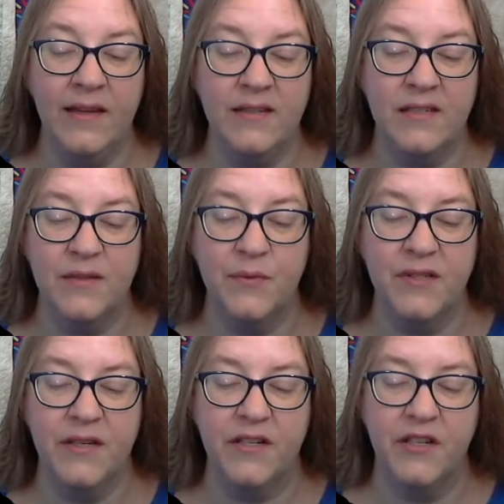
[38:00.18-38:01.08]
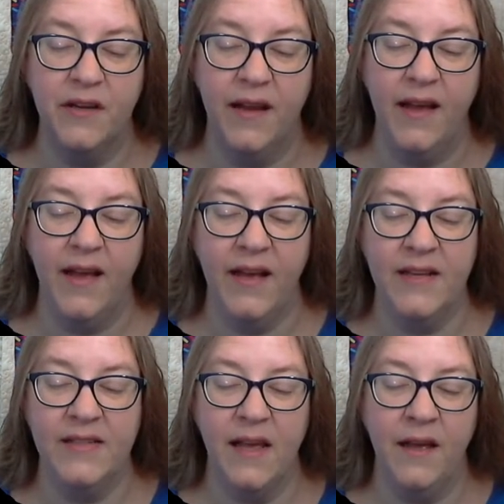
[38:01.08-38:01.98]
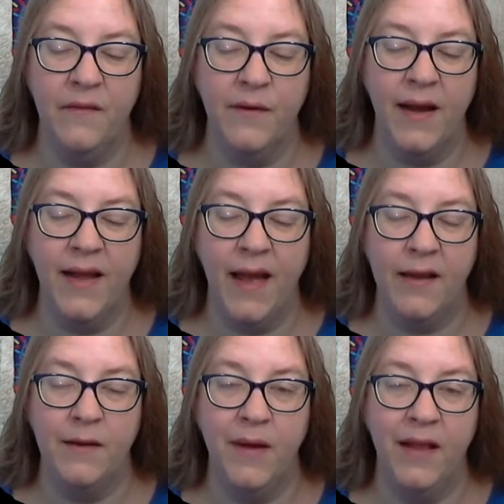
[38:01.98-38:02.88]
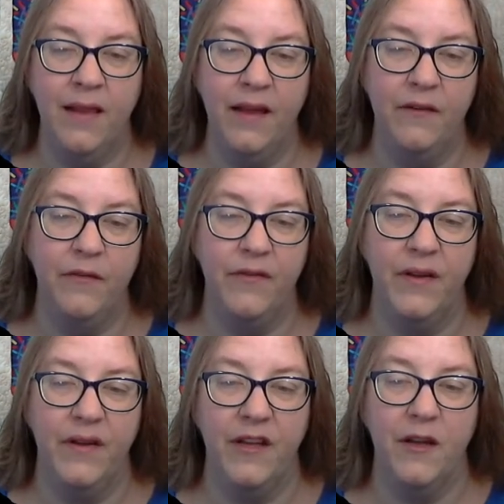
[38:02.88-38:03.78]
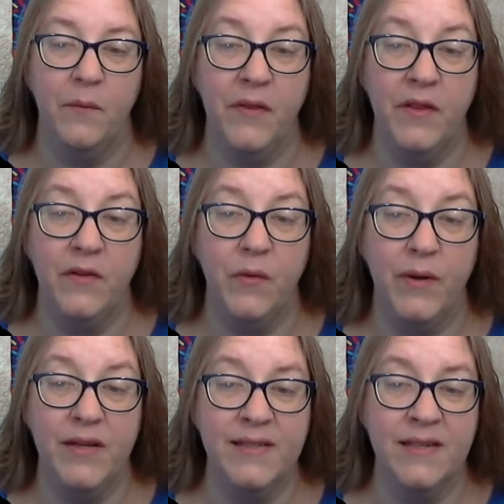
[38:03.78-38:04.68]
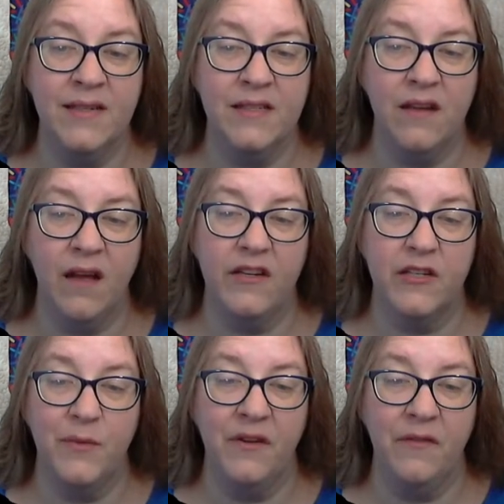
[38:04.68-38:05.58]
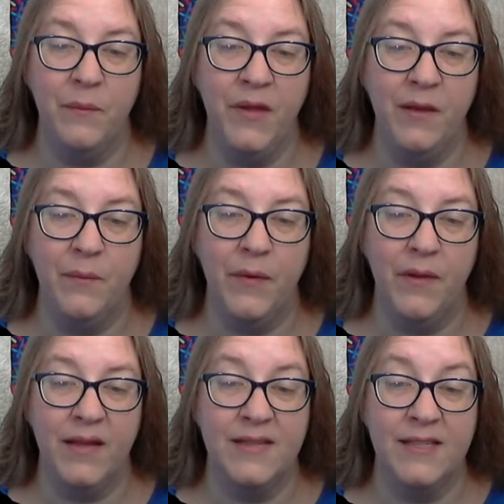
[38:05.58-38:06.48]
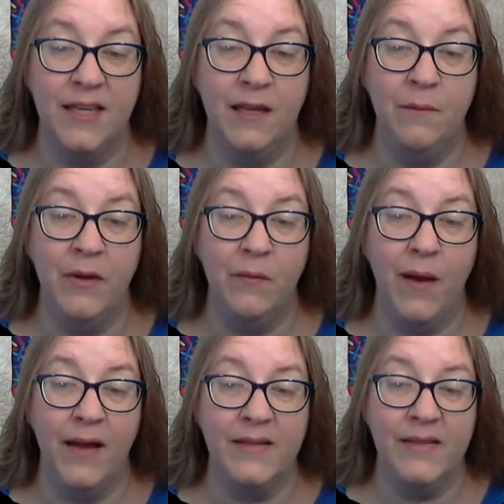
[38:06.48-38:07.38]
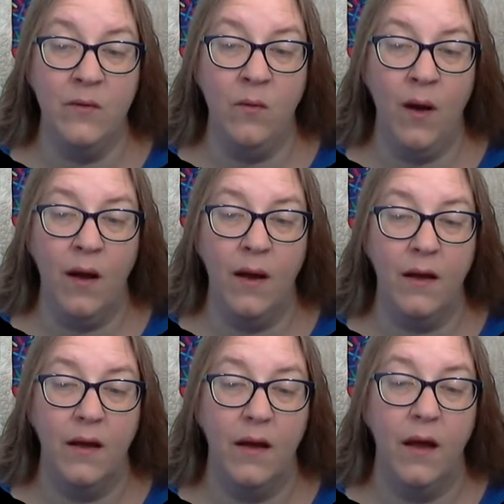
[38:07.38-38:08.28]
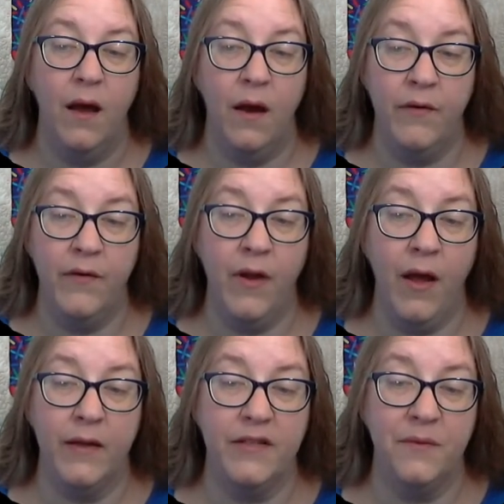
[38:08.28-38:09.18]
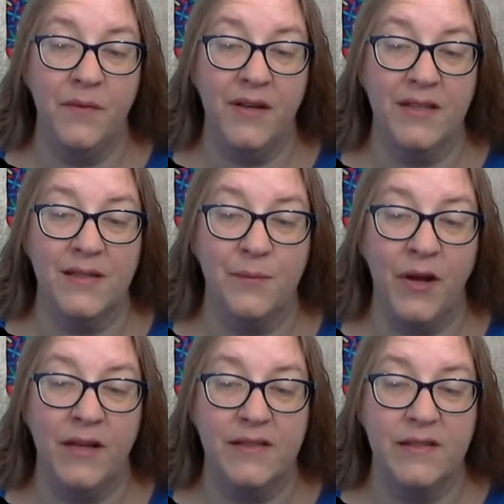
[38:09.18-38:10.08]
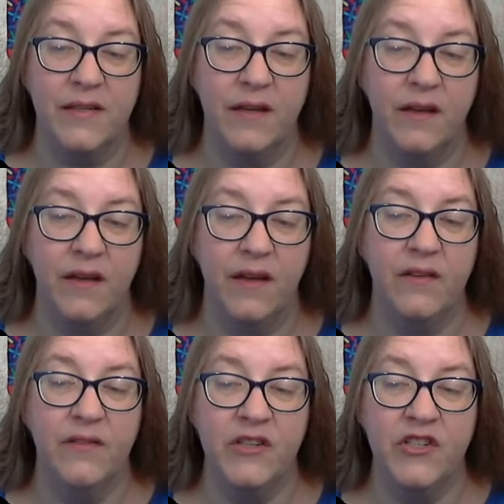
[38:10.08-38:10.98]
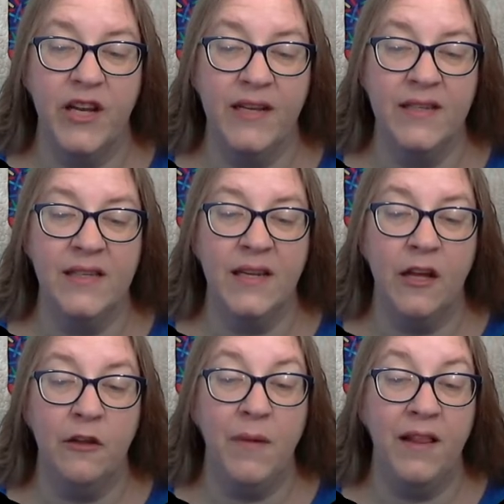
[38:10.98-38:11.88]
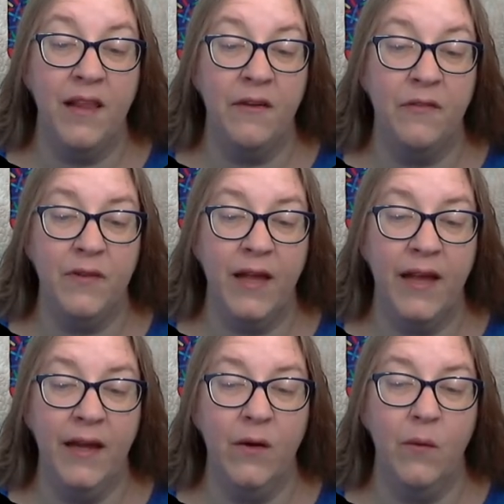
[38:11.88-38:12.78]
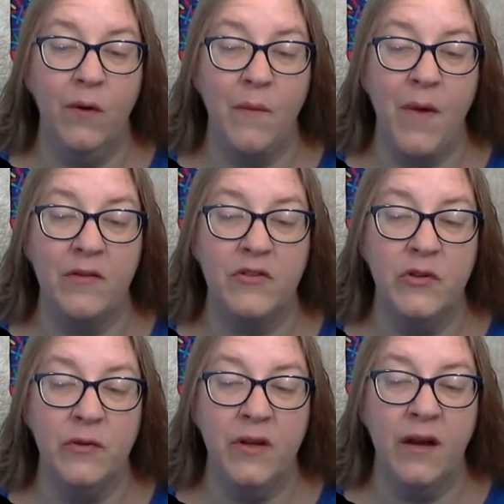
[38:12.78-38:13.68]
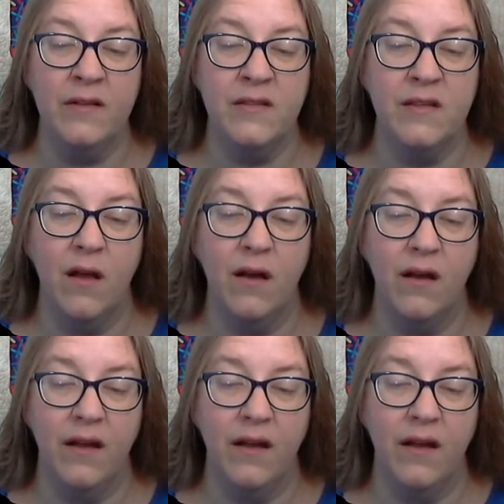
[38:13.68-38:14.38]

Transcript: a disposition as ever I had in my life. But the noise and astonishment of the people at seeing me rise and walk are not to be expressed. The chains that held my left leg were about two yards long,